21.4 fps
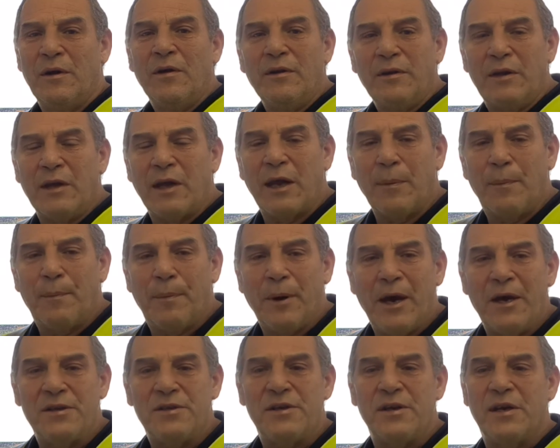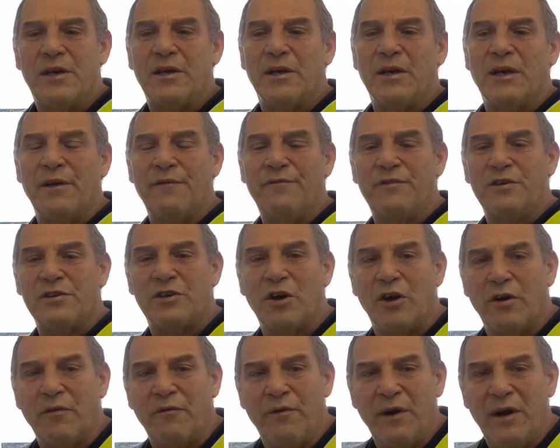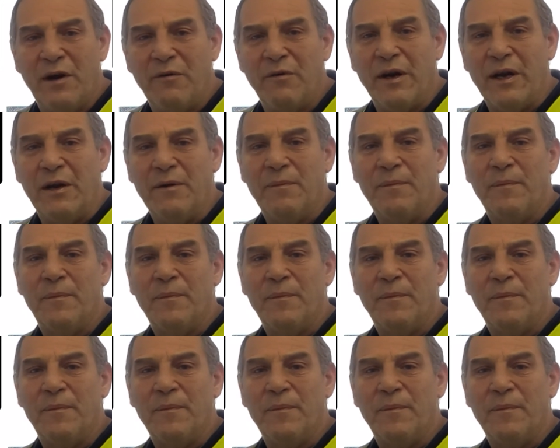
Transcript: The capacity you can lift is going to vary.